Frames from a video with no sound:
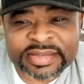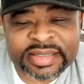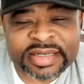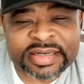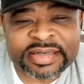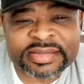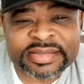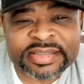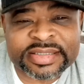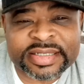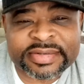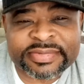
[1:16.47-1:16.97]

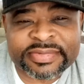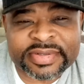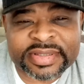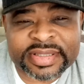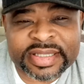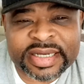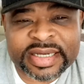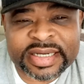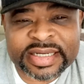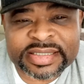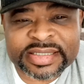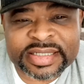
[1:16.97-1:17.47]
Those different
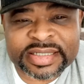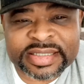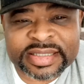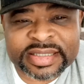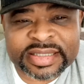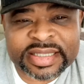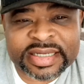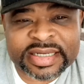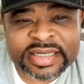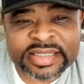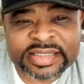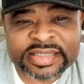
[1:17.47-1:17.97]
things are
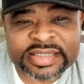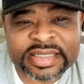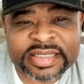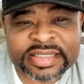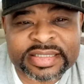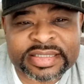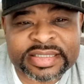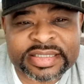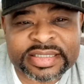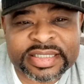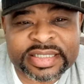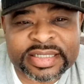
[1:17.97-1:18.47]
things that
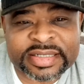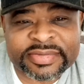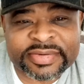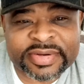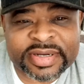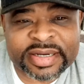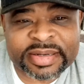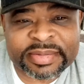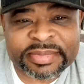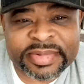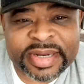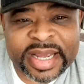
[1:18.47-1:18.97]
should have
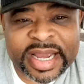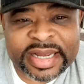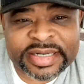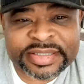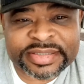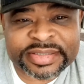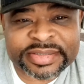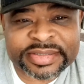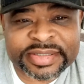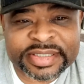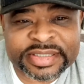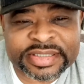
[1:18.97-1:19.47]
come
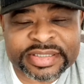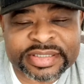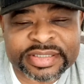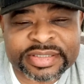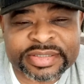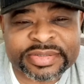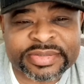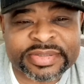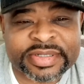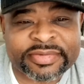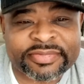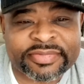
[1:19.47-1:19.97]
natural as
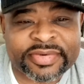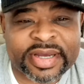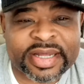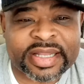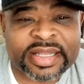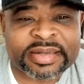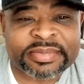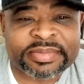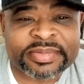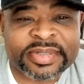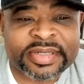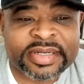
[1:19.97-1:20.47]
you
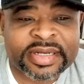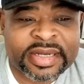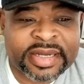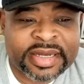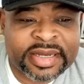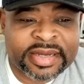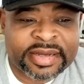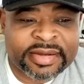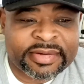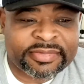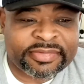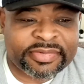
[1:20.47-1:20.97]
developed
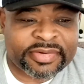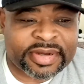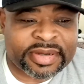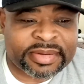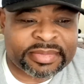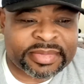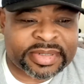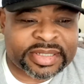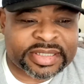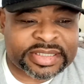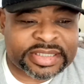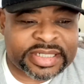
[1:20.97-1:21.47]

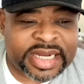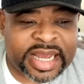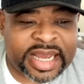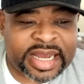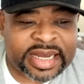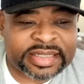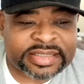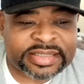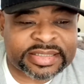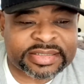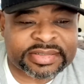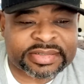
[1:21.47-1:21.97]
from a
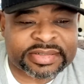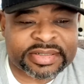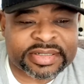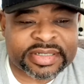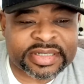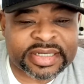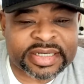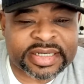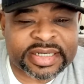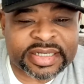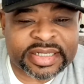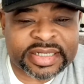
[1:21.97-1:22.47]
child to
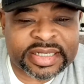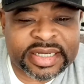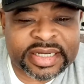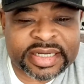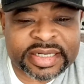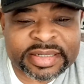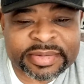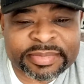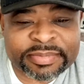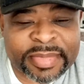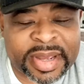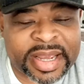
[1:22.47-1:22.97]
a
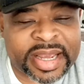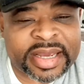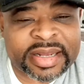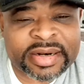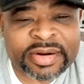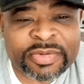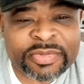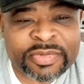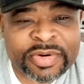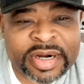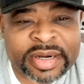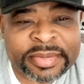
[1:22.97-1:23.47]
young man
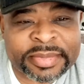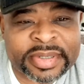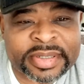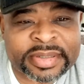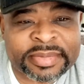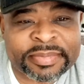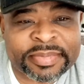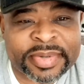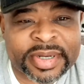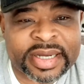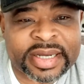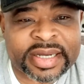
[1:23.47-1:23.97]
or
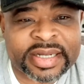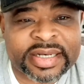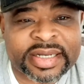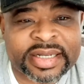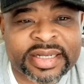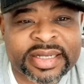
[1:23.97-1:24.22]
woman, but